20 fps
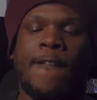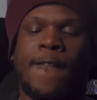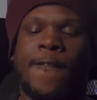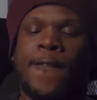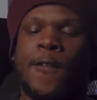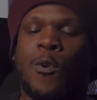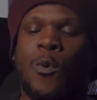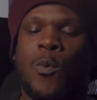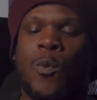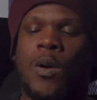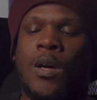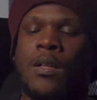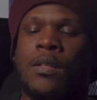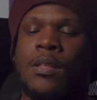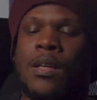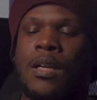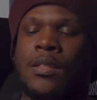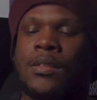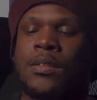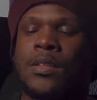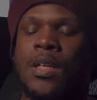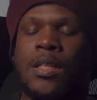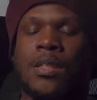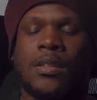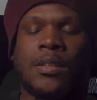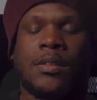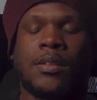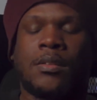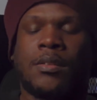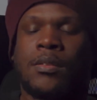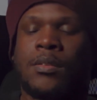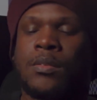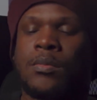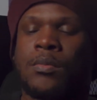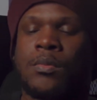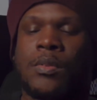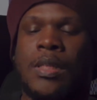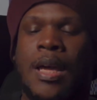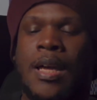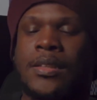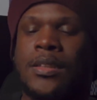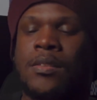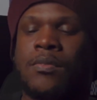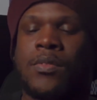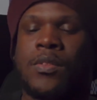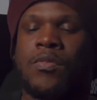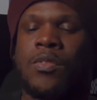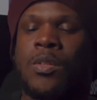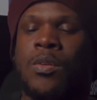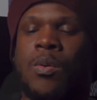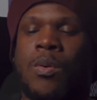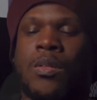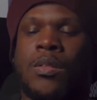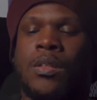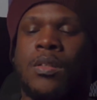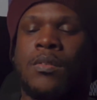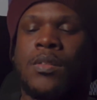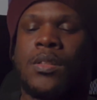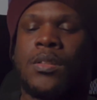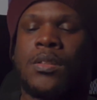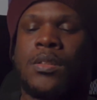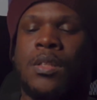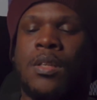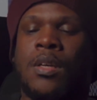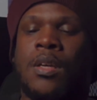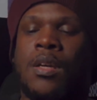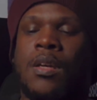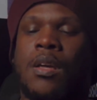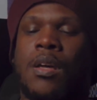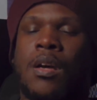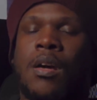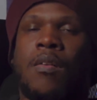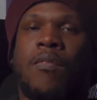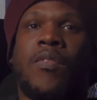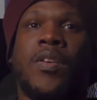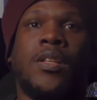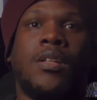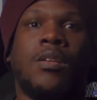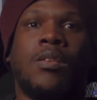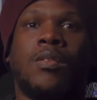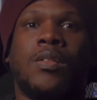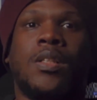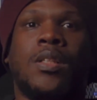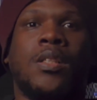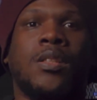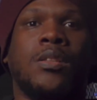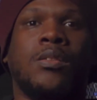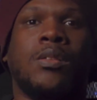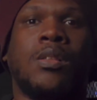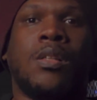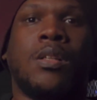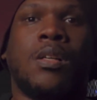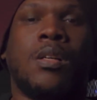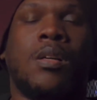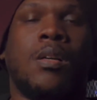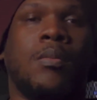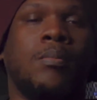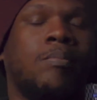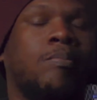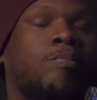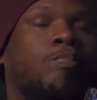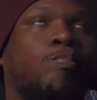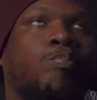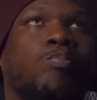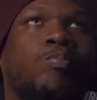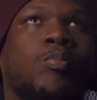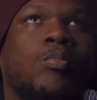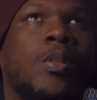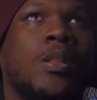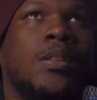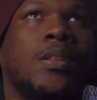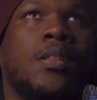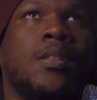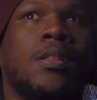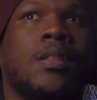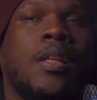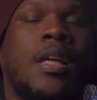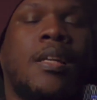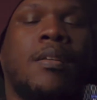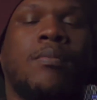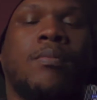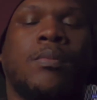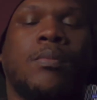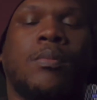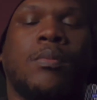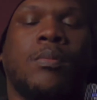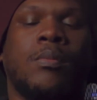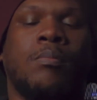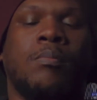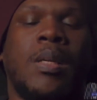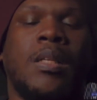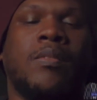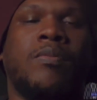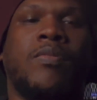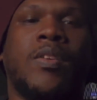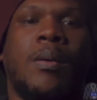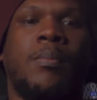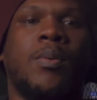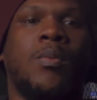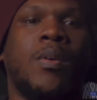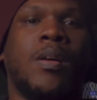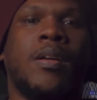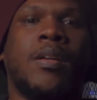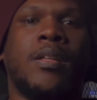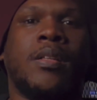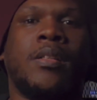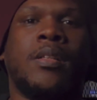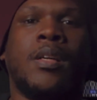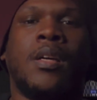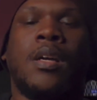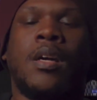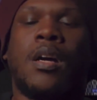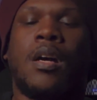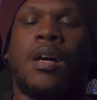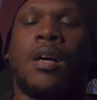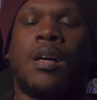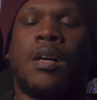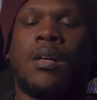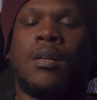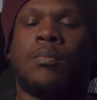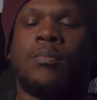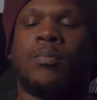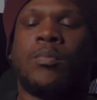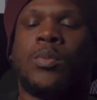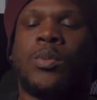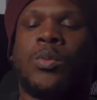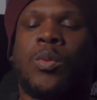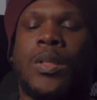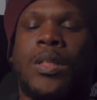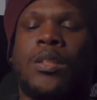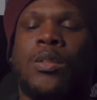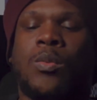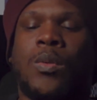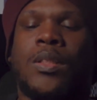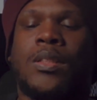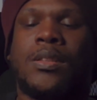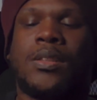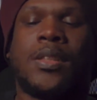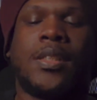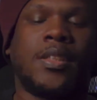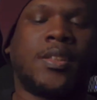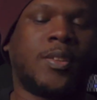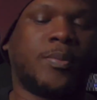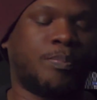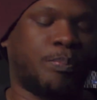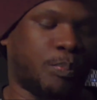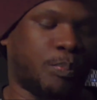to $1,000 as of the recording of this video in was it late mid-February 2026.